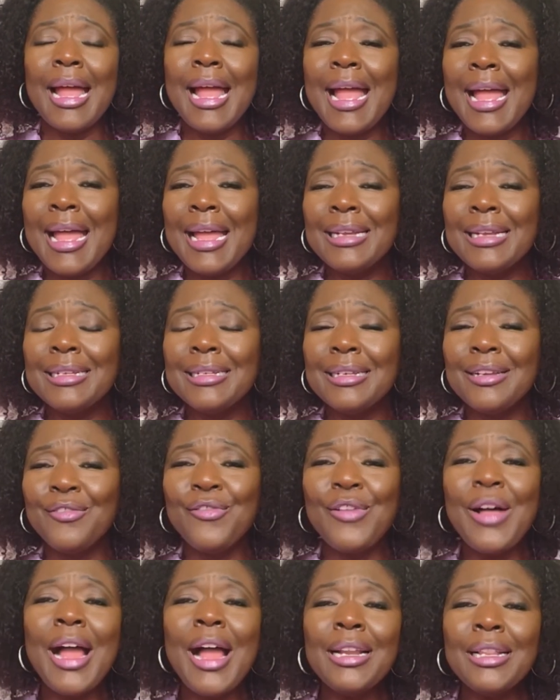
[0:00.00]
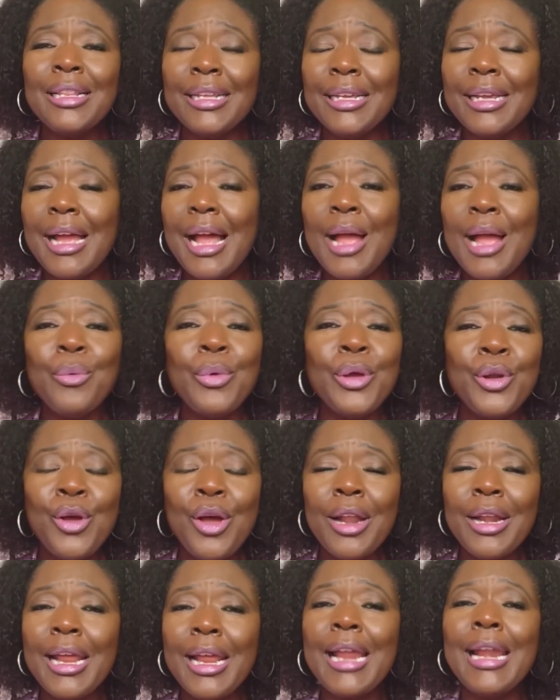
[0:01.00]
And finally, I went
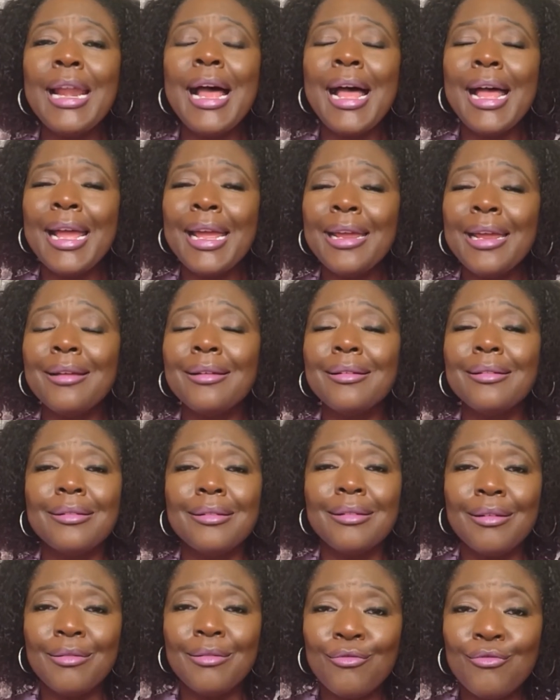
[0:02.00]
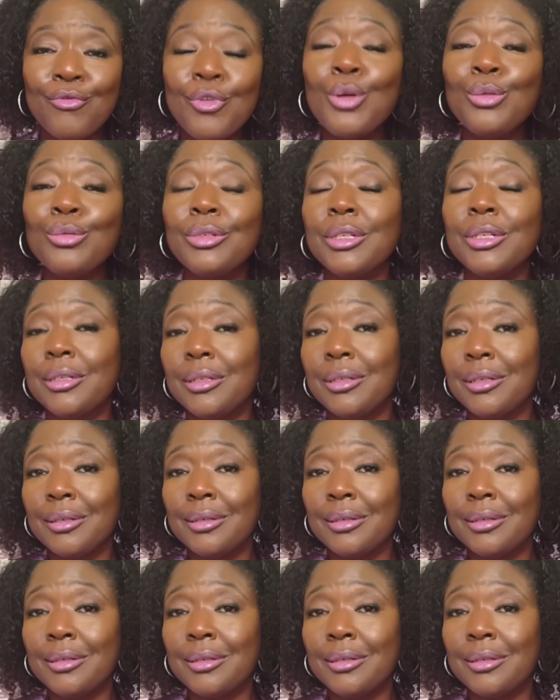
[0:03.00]
on and I wrote